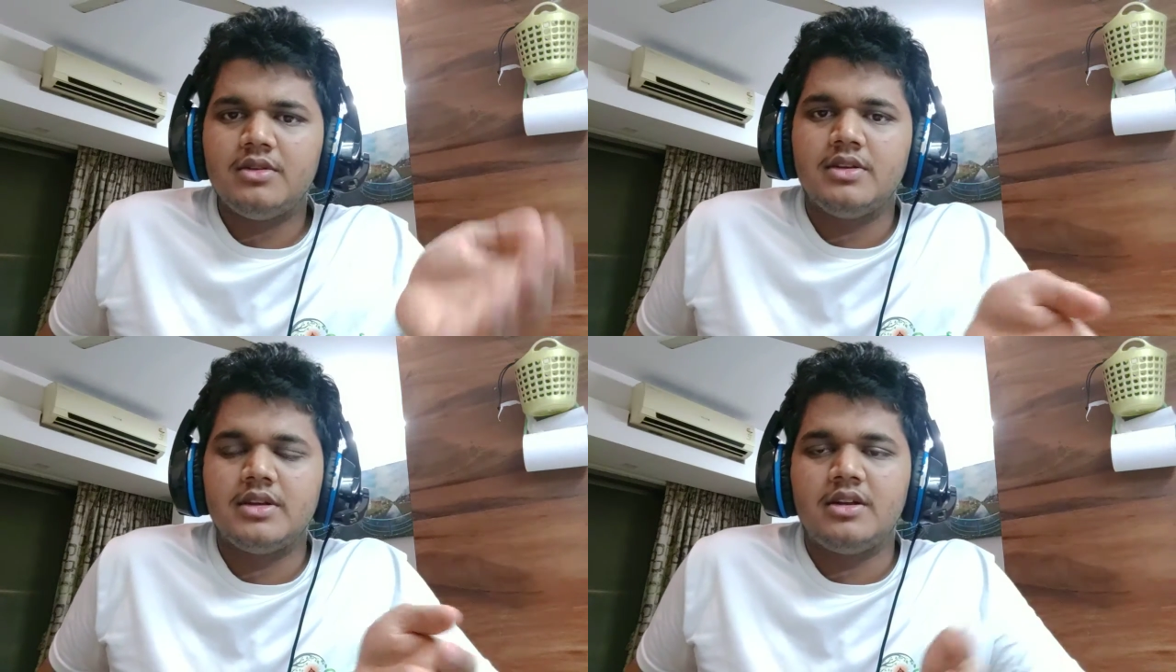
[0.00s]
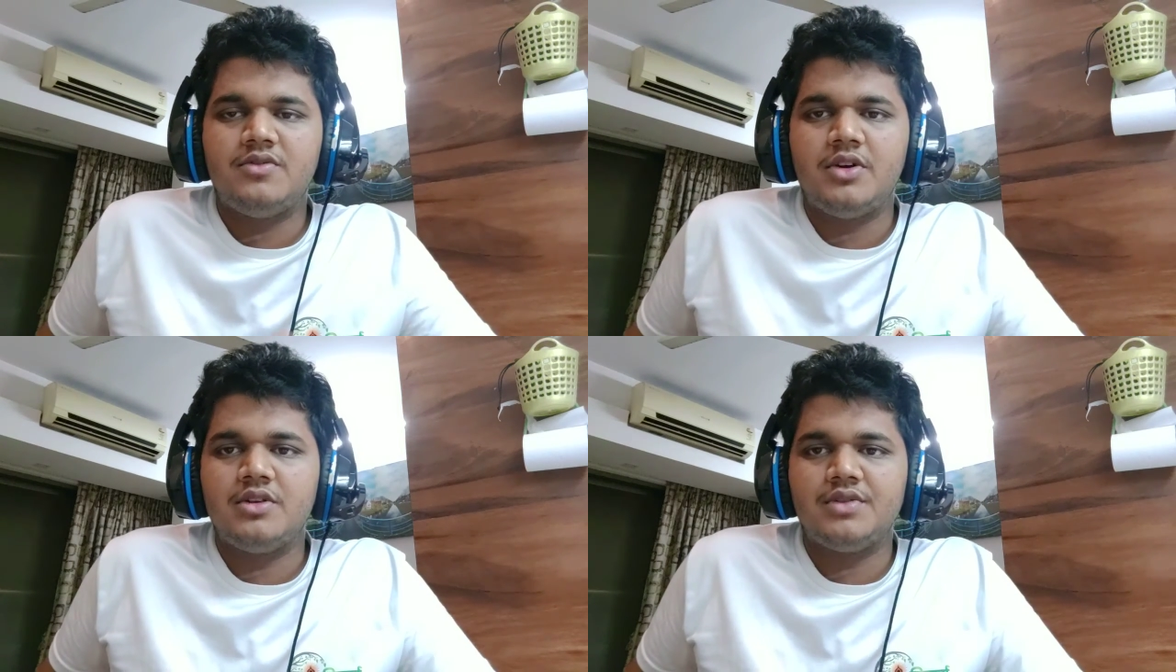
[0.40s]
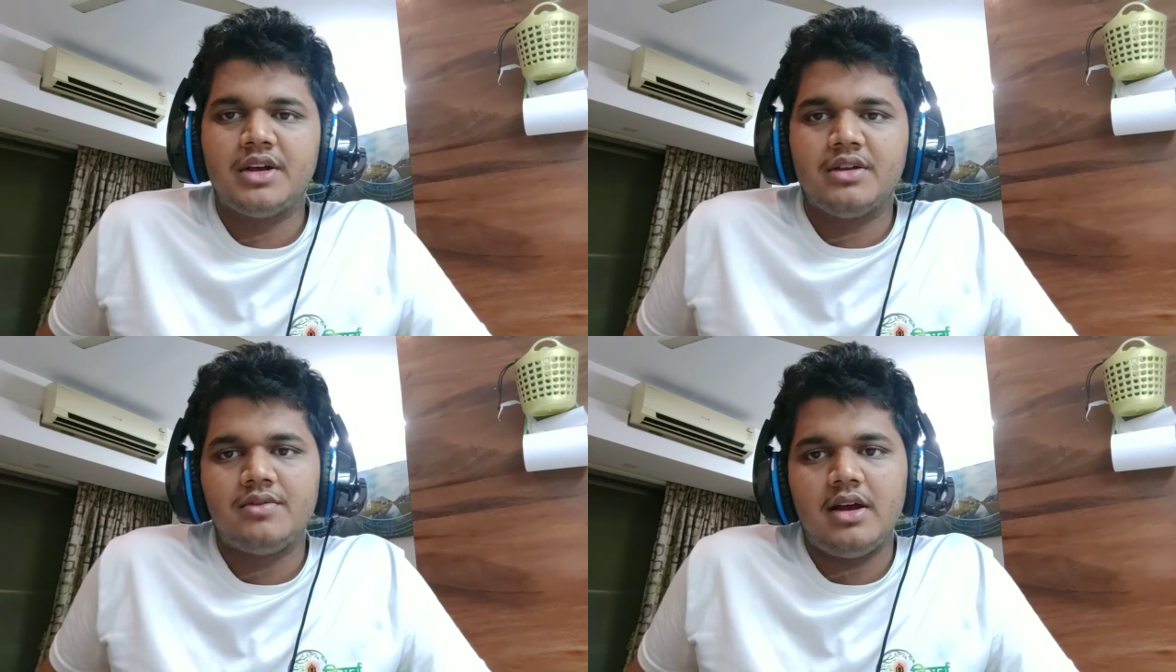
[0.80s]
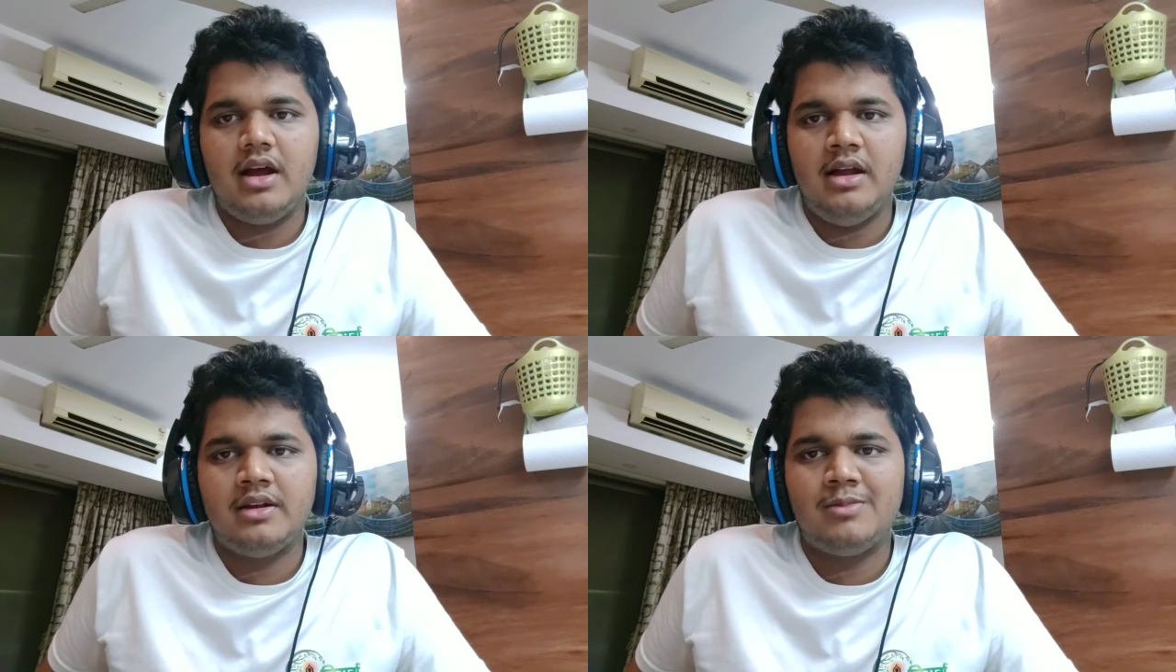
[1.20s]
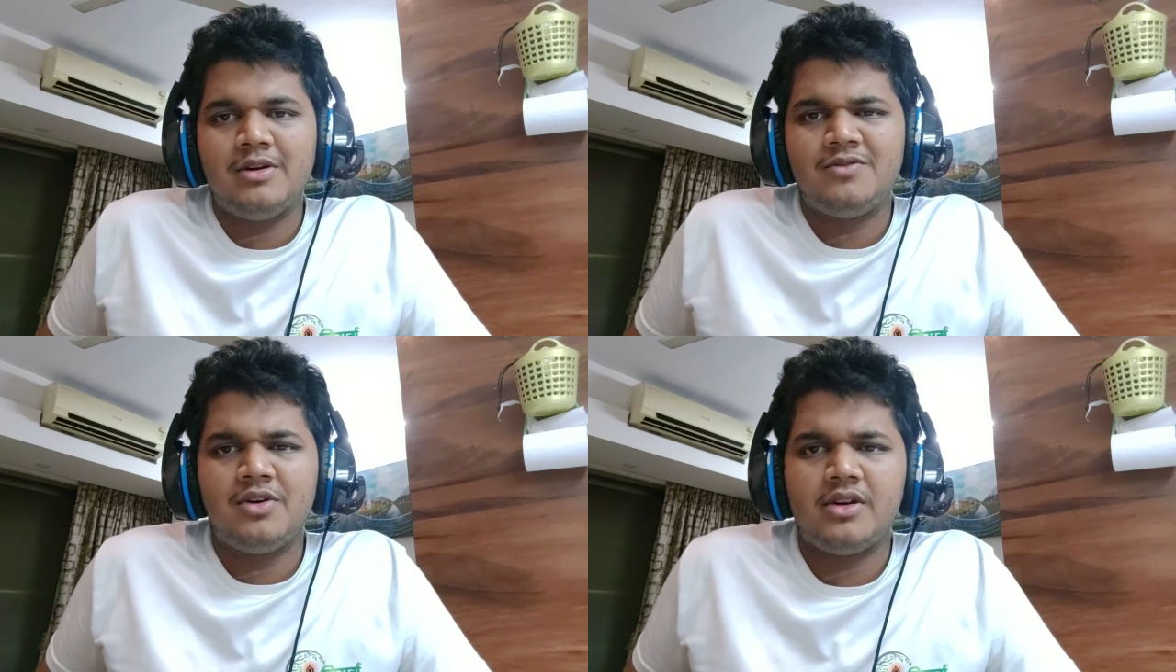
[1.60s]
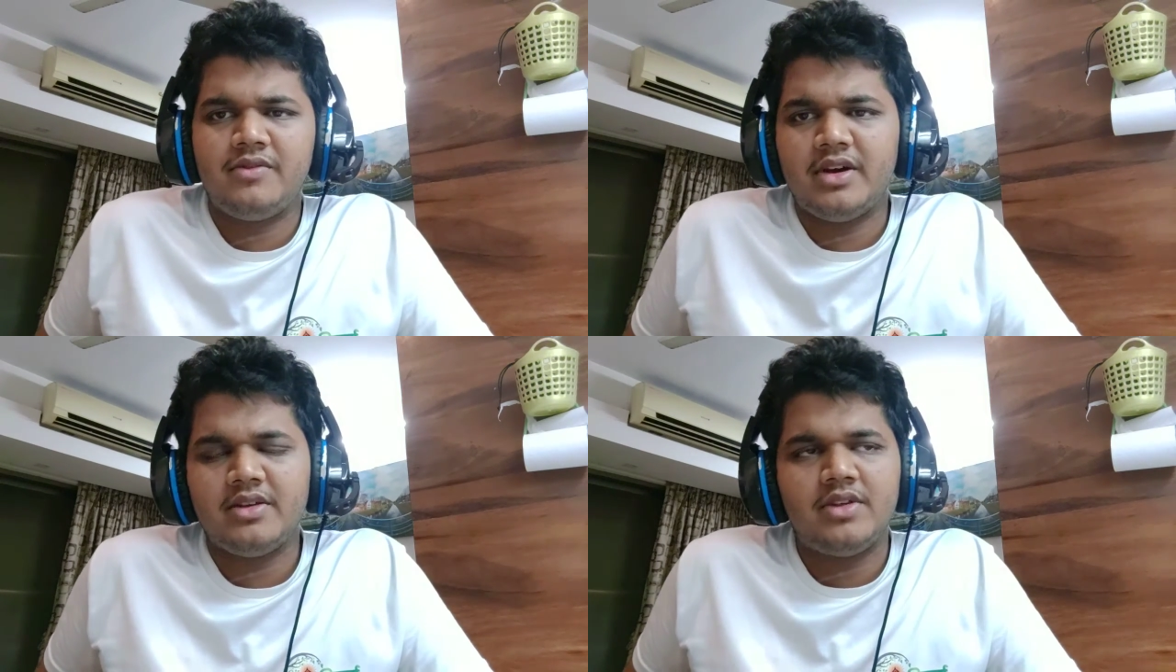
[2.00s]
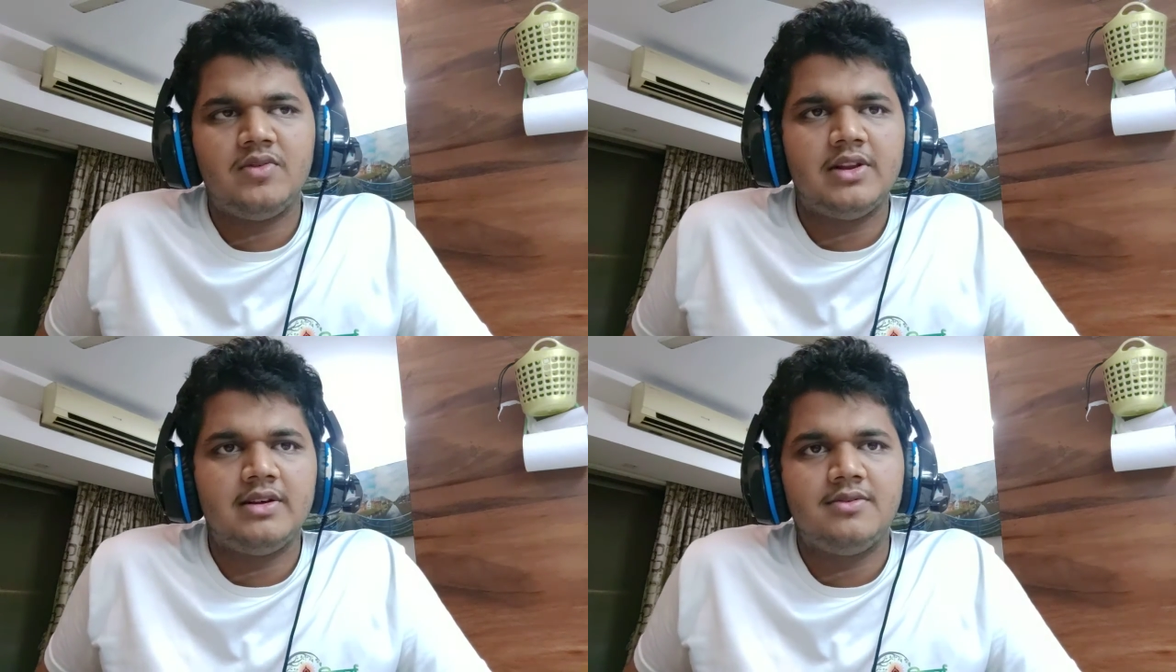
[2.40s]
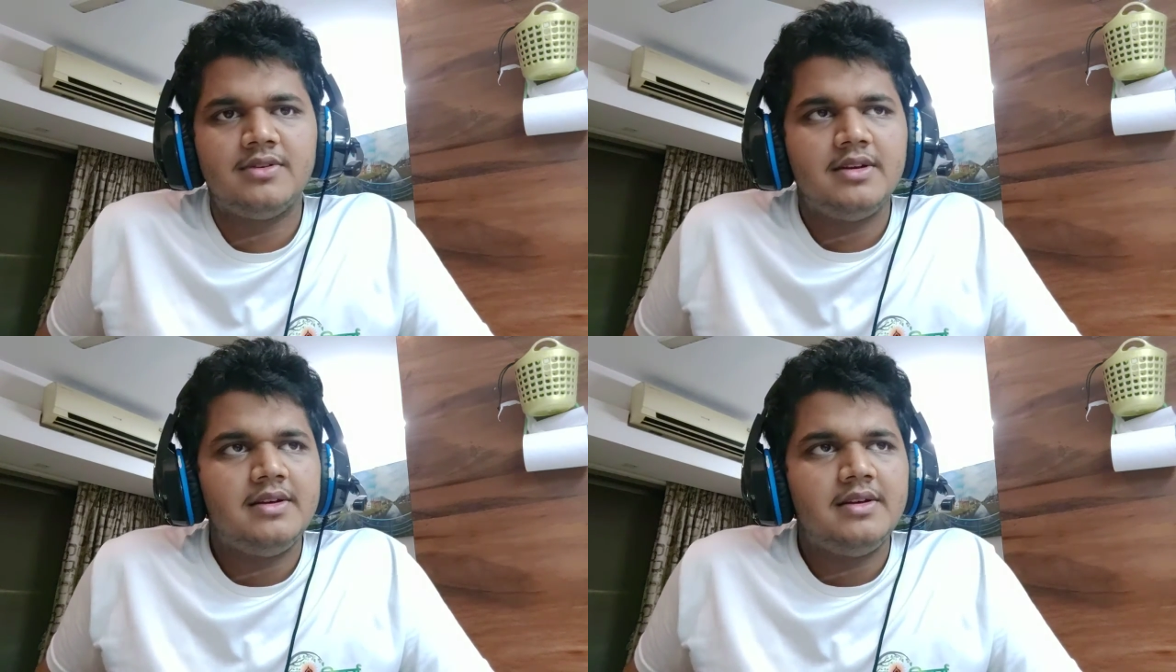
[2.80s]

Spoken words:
this under 45 and above 45 they will give.